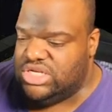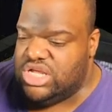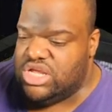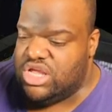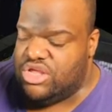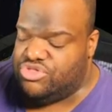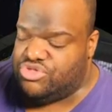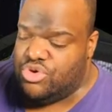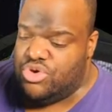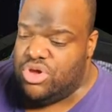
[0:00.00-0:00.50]

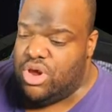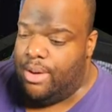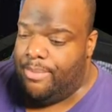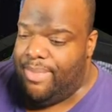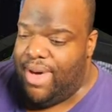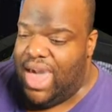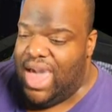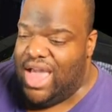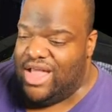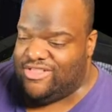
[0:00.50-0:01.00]
Digging through your
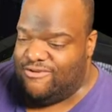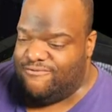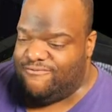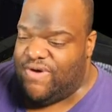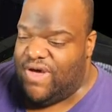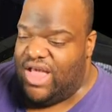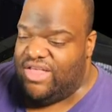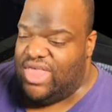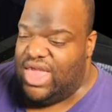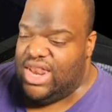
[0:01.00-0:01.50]
bag to
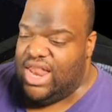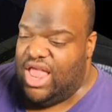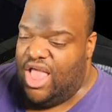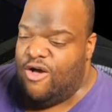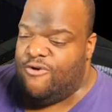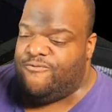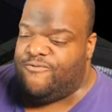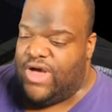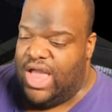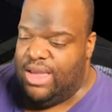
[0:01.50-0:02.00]
find that
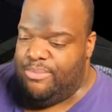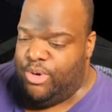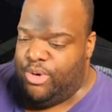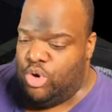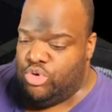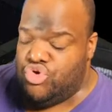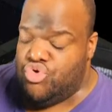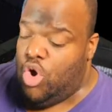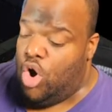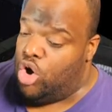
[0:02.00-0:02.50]
health
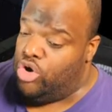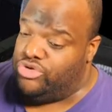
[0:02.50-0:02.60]
hypo you